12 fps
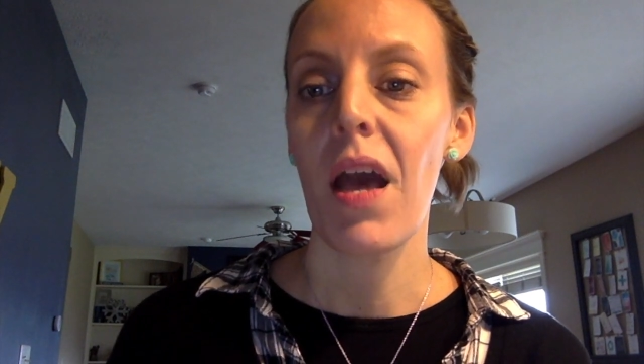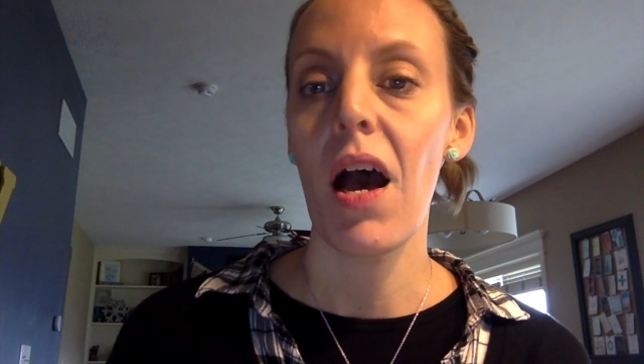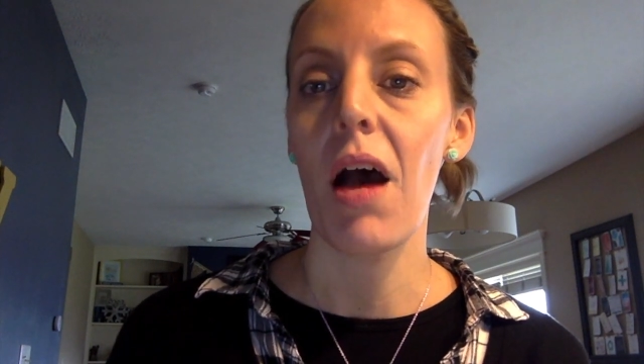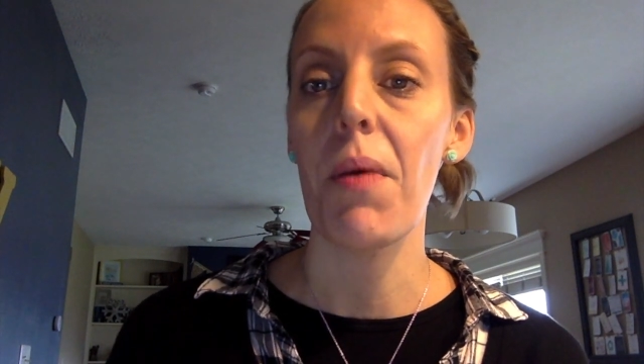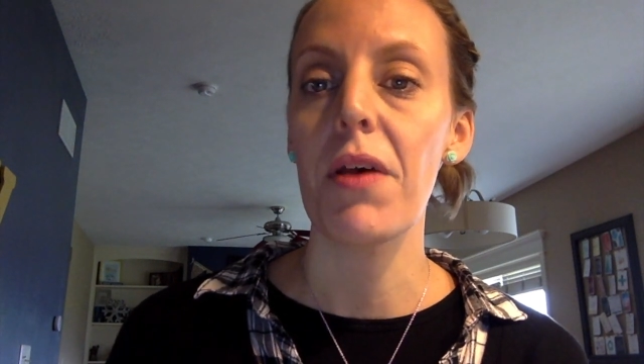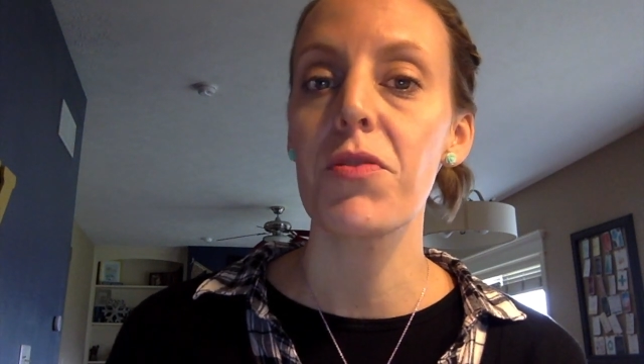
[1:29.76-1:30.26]

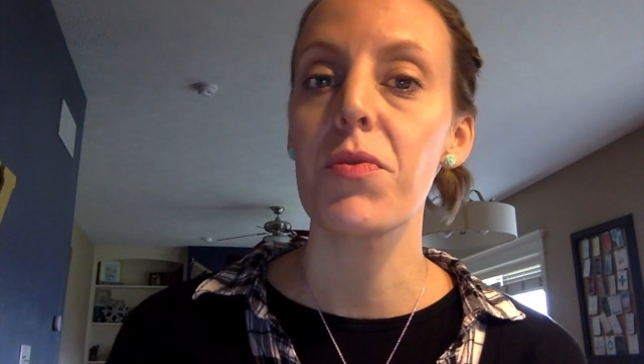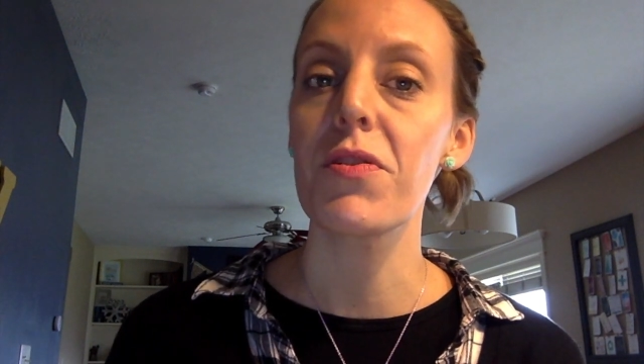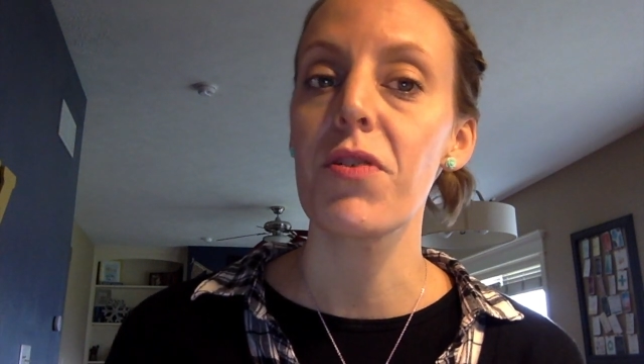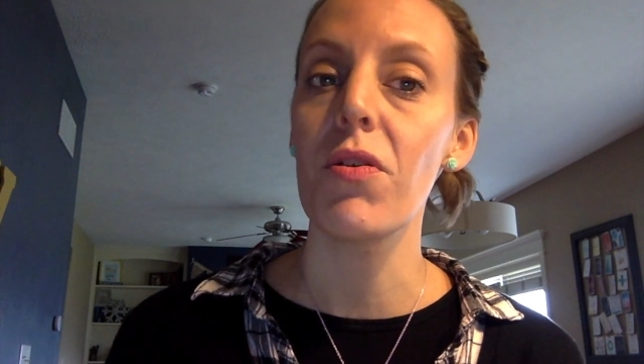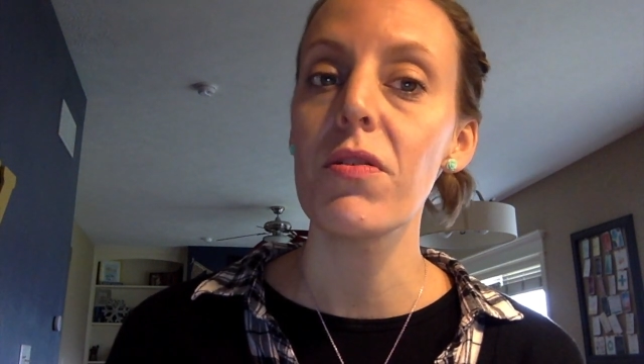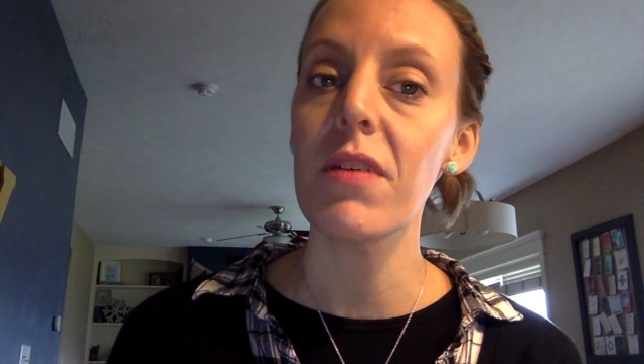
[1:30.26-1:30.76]
Um, as a
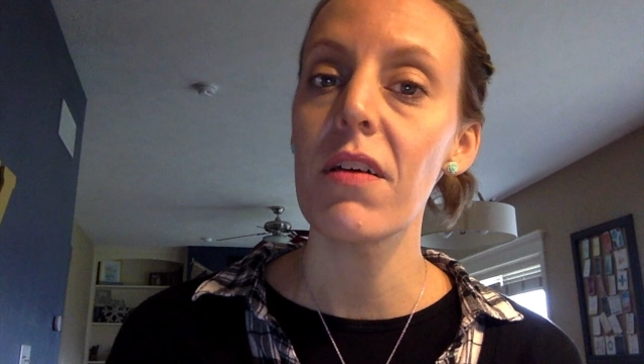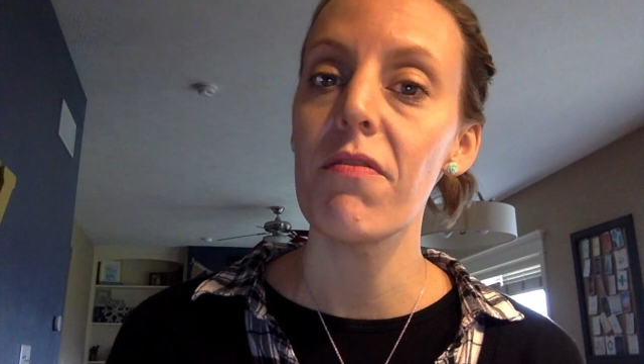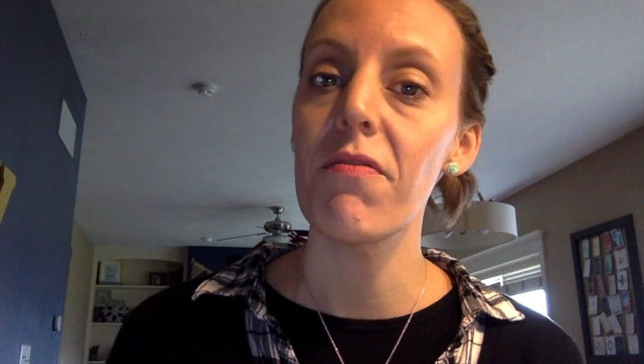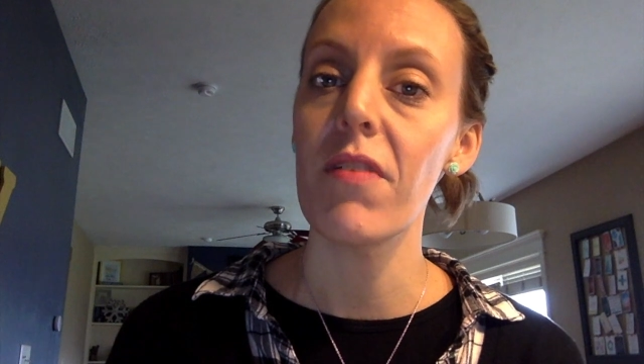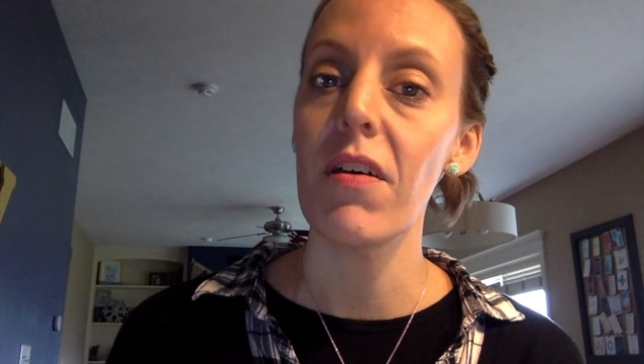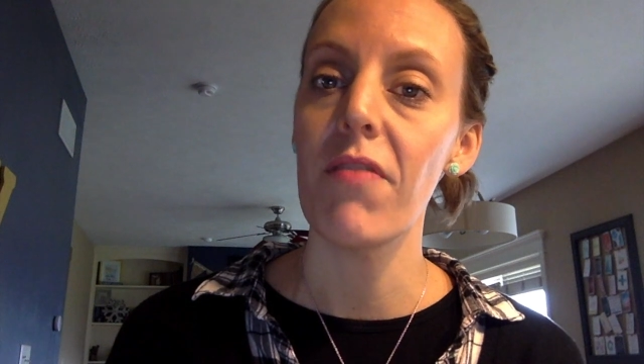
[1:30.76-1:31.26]
result of,
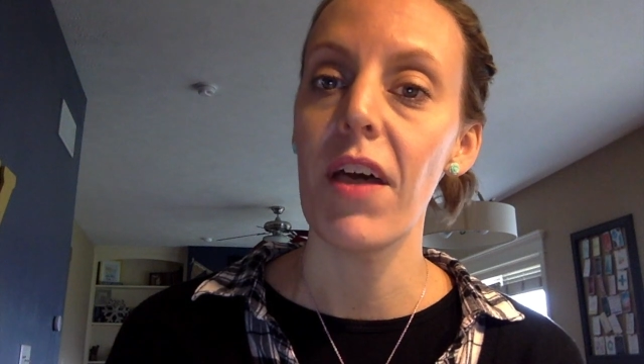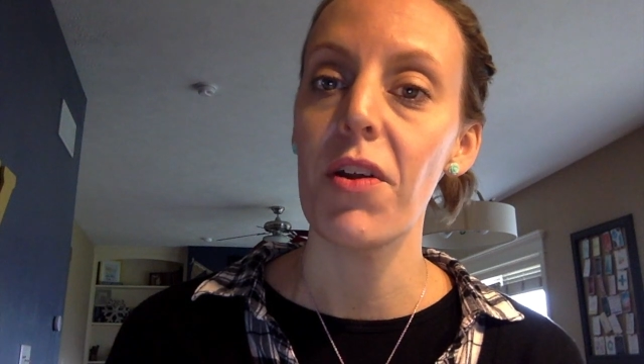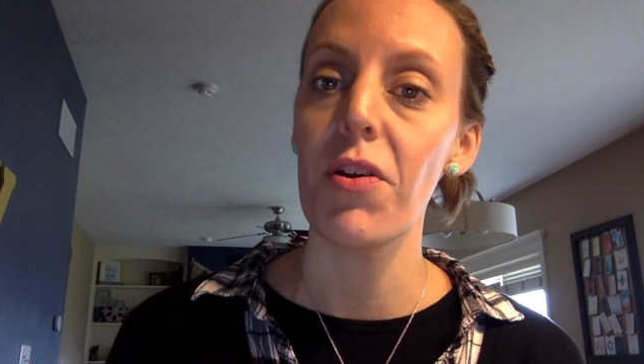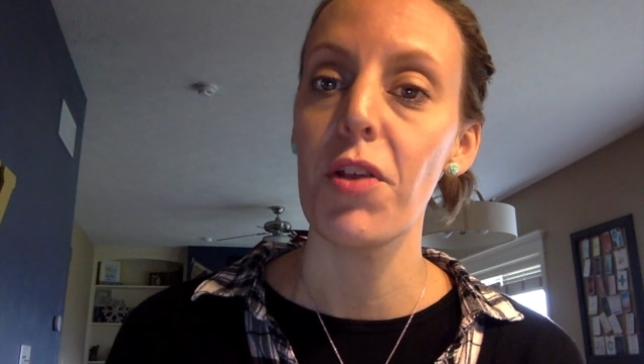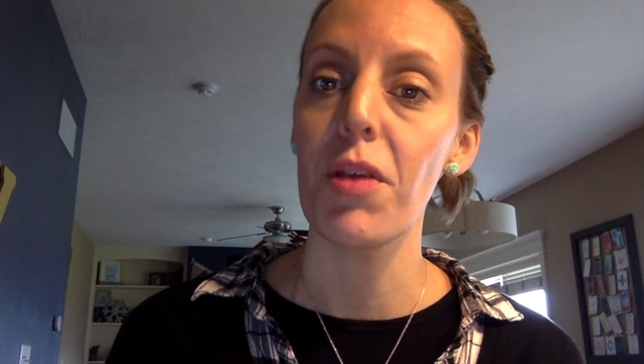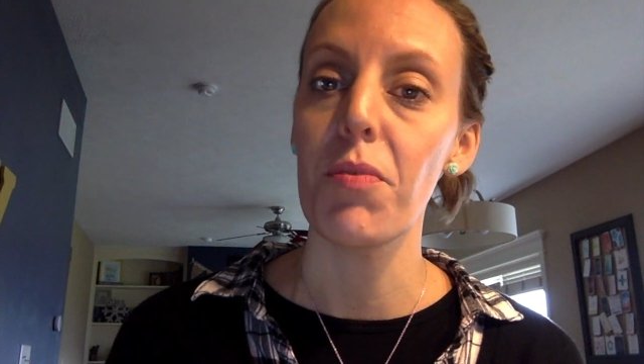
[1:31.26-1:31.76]
of that early